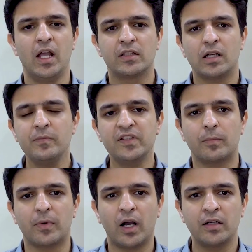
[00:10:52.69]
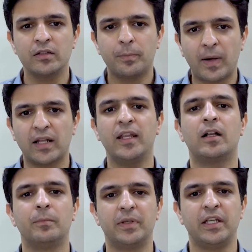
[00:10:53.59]
Thumbs Up under the Parle
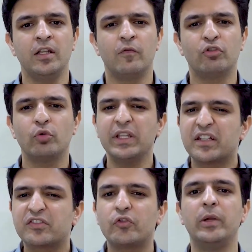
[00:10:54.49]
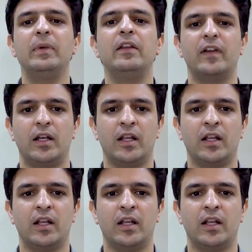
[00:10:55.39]
company was doing extremely well,